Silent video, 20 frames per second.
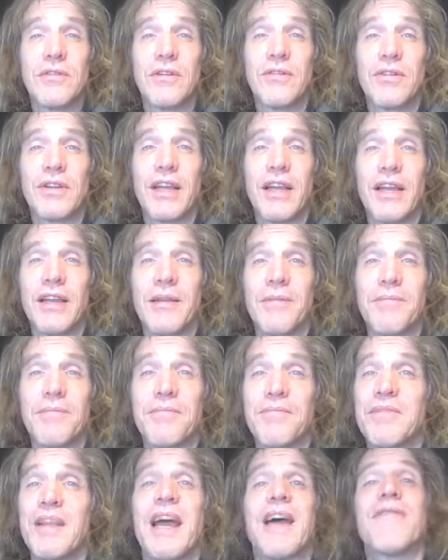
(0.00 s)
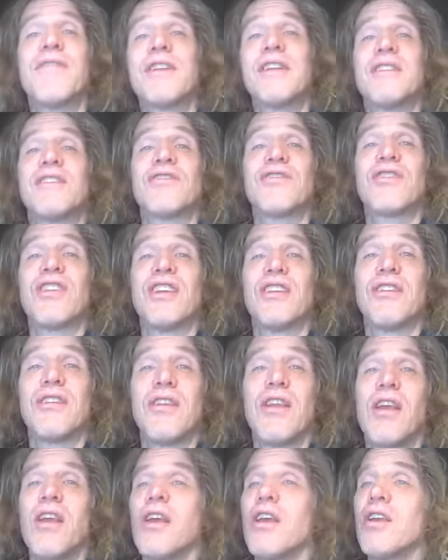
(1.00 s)
Okay, evidence that
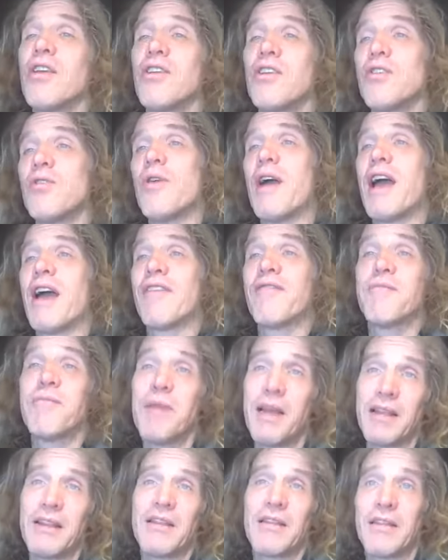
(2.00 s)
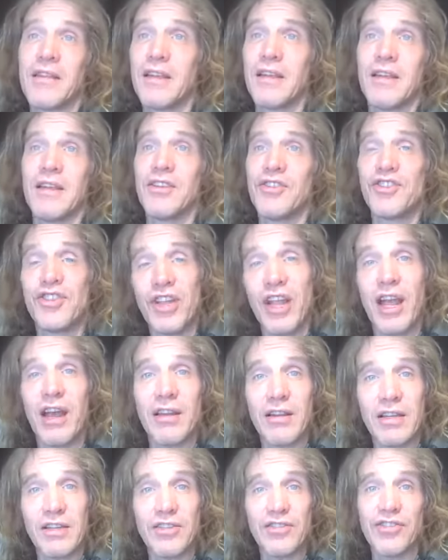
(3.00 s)
you have met the
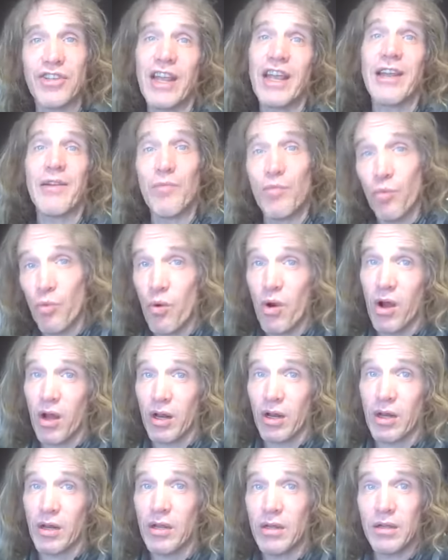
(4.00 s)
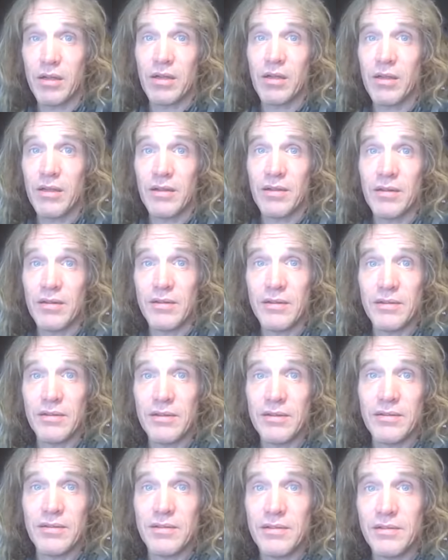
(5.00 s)
challenge and won.
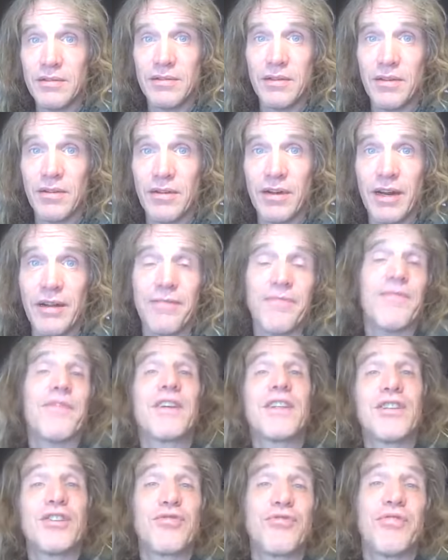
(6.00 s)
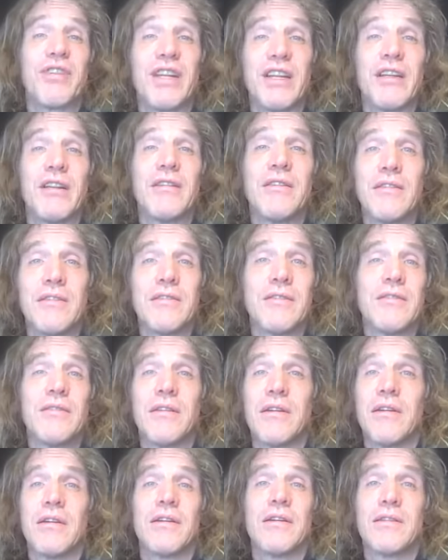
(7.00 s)
All right, victory
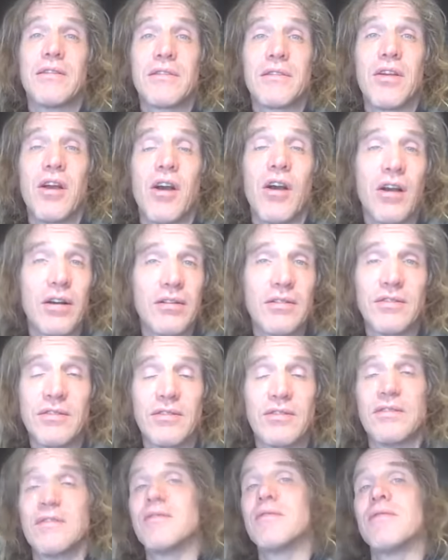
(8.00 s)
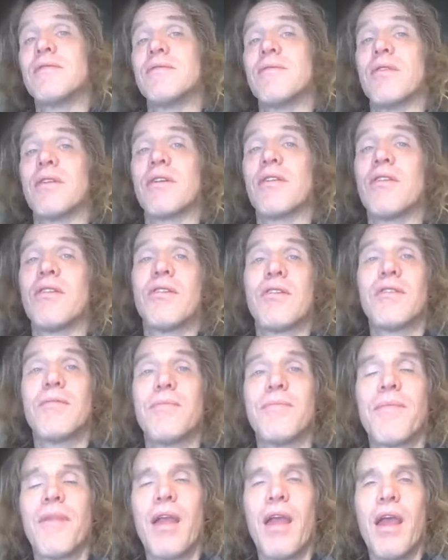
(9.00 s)
uh, scars, I call
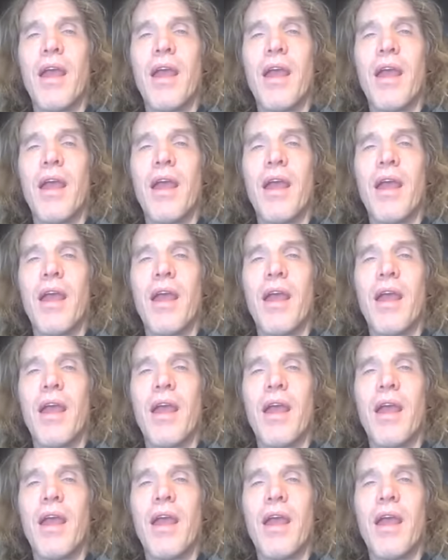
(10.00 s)
them.